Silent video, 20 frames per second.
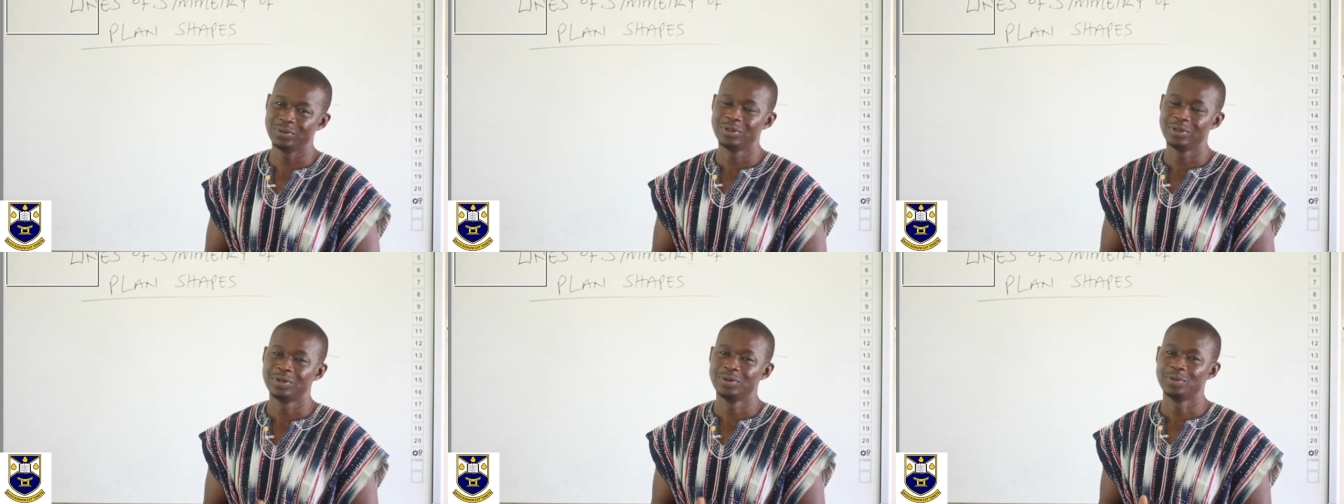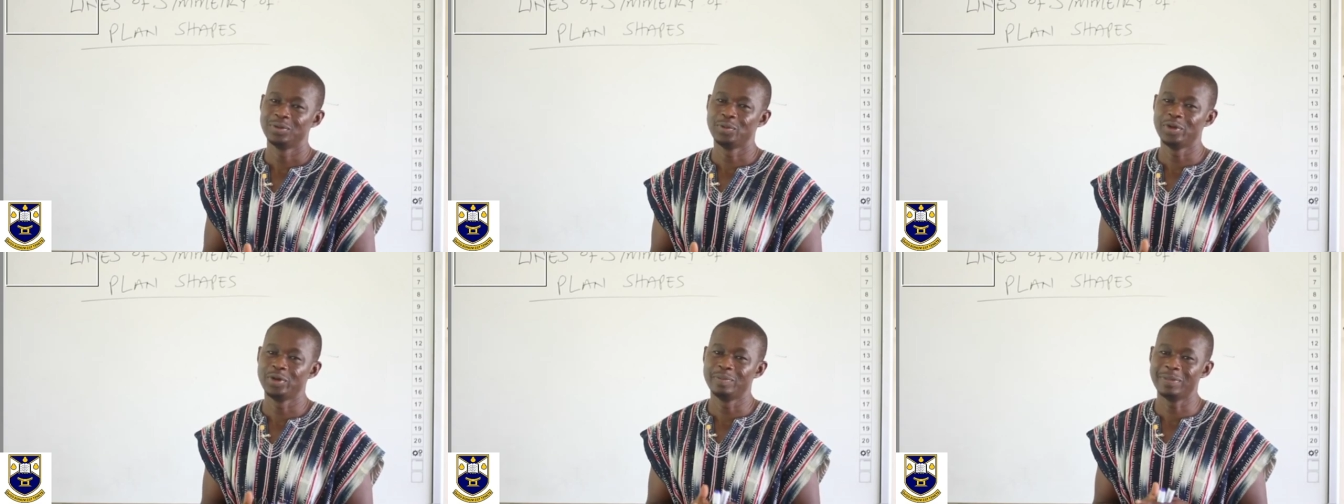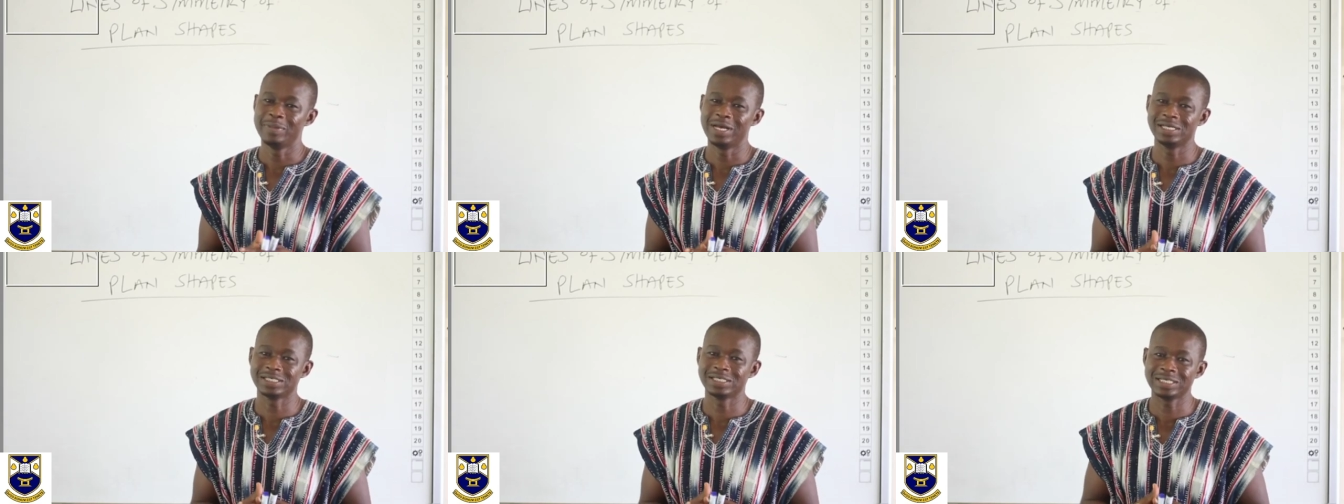We
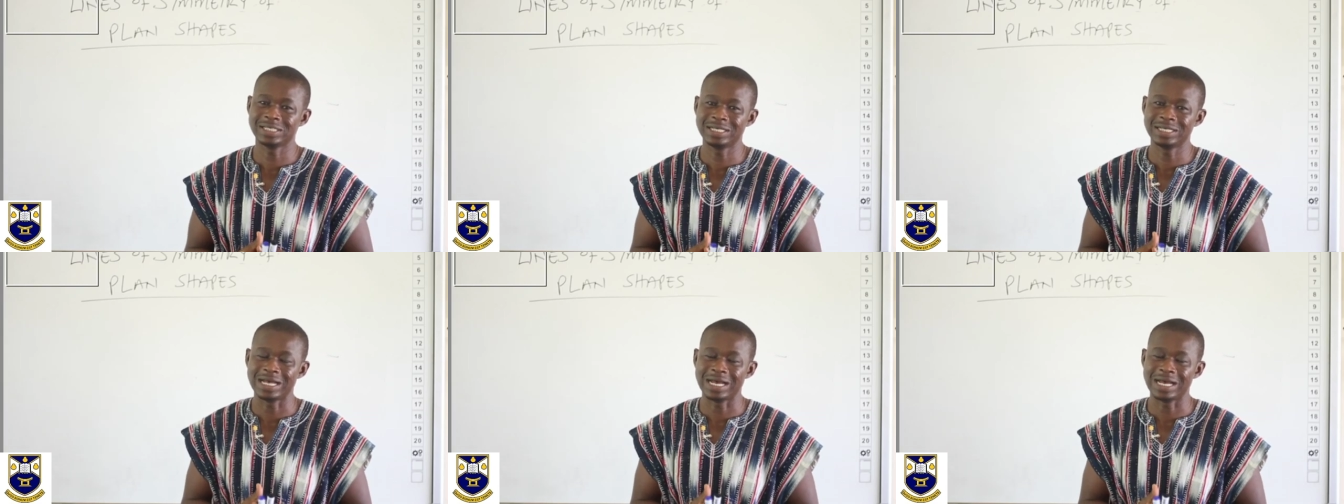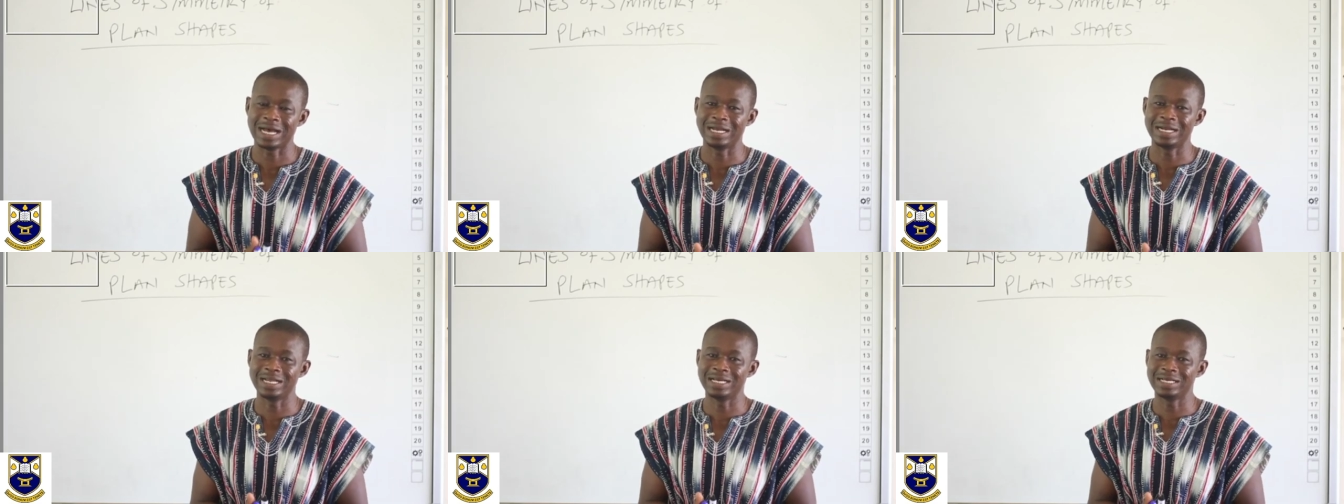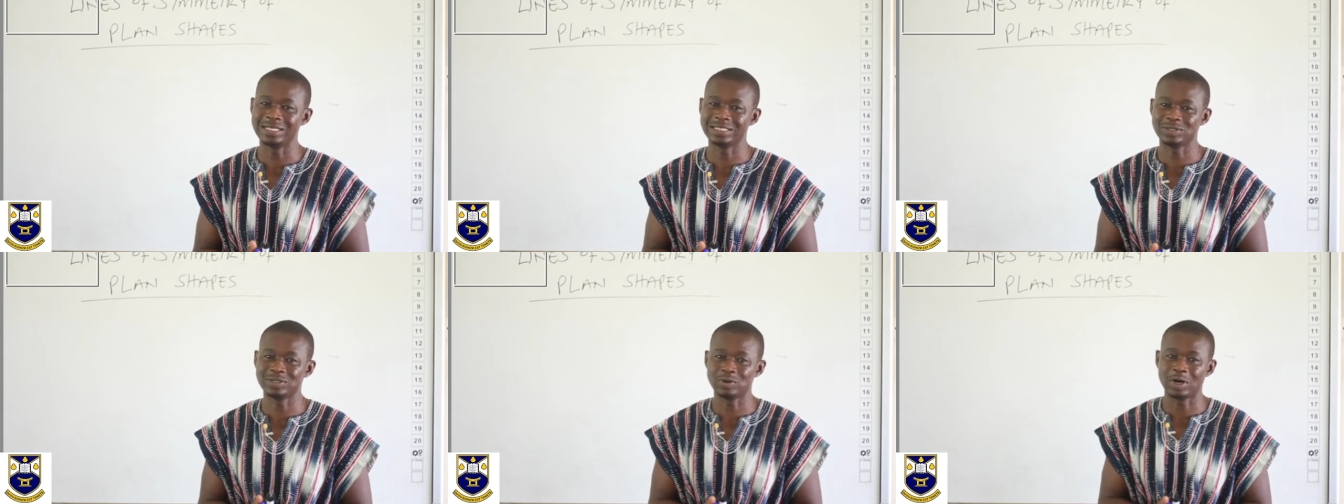mentioned the
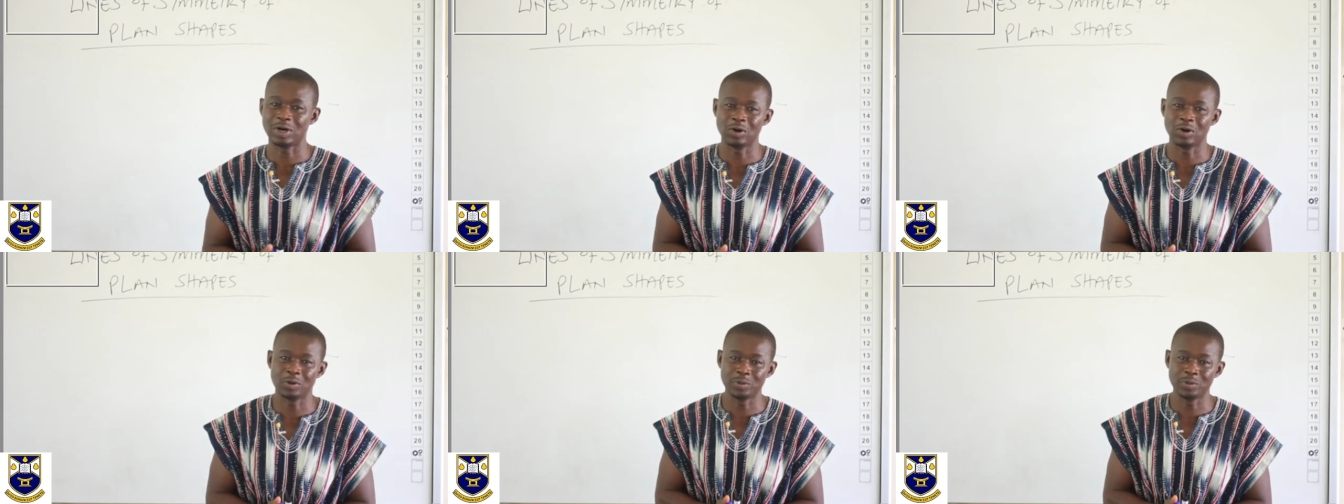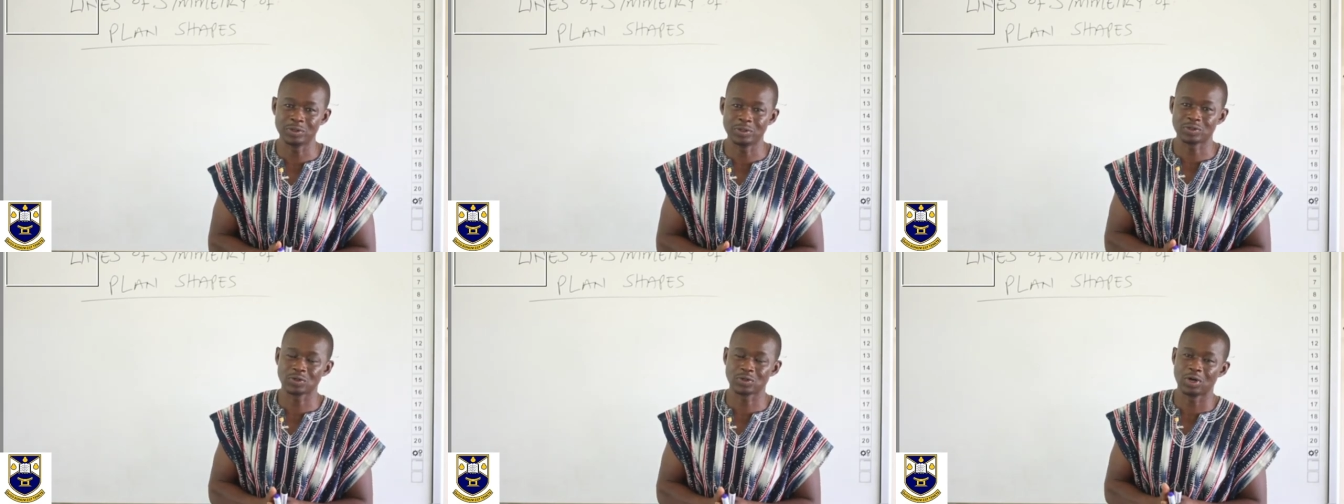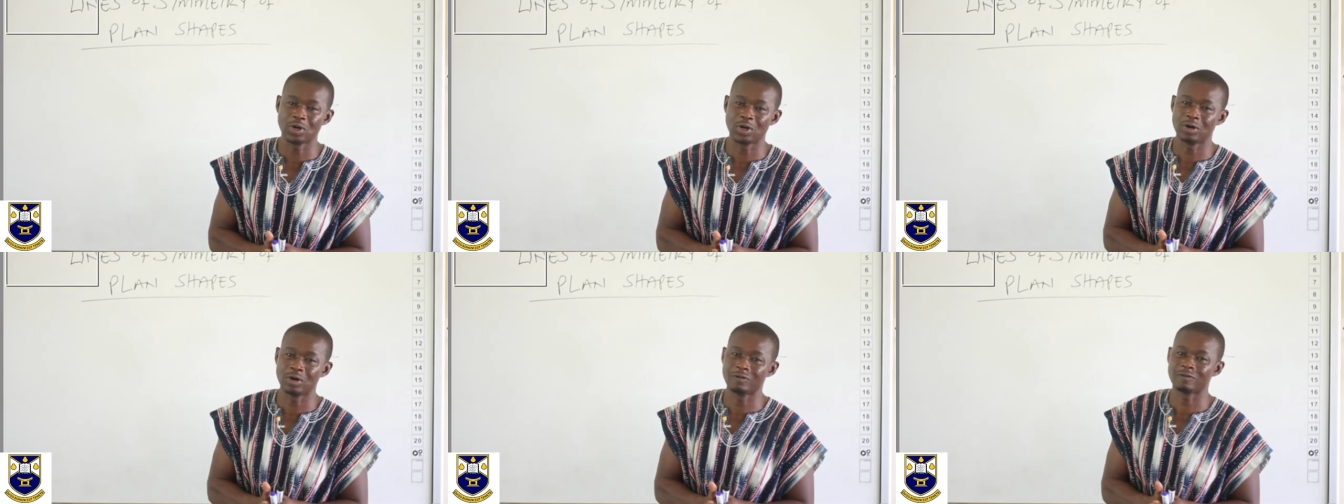others, or we
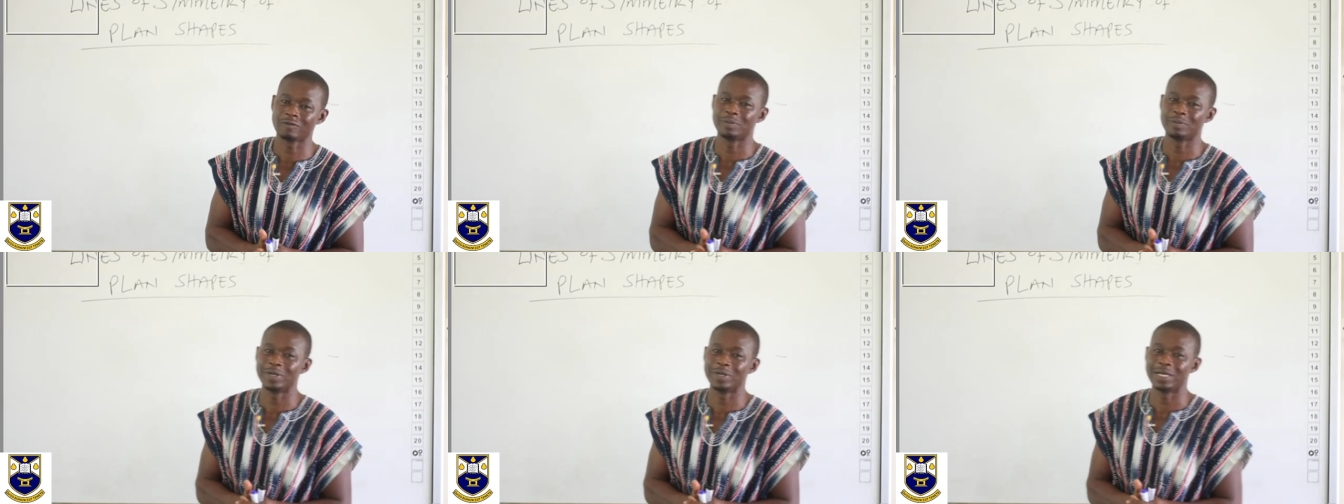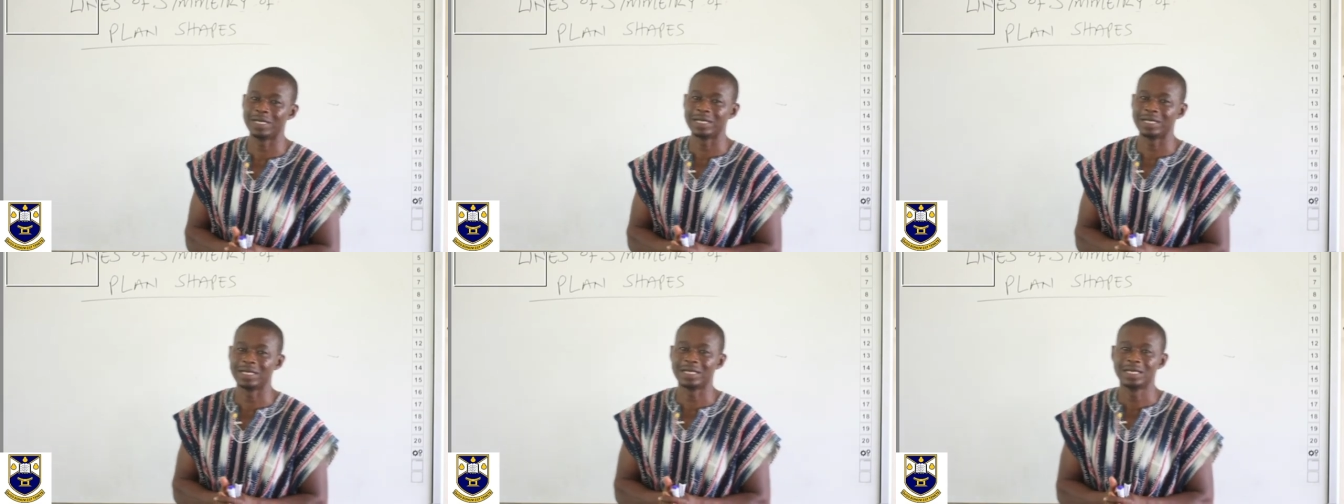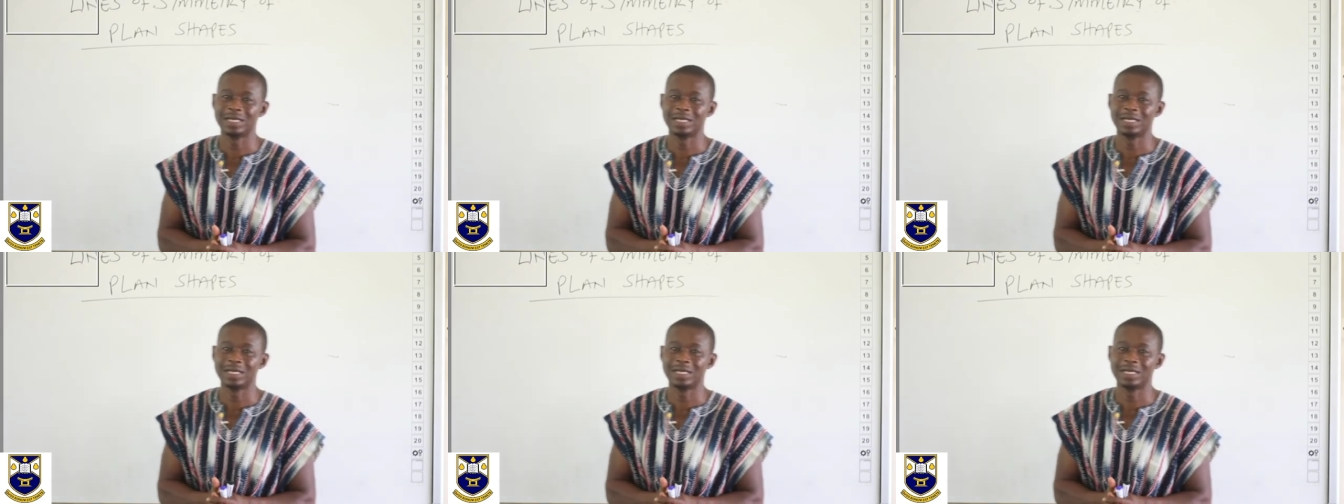saw from the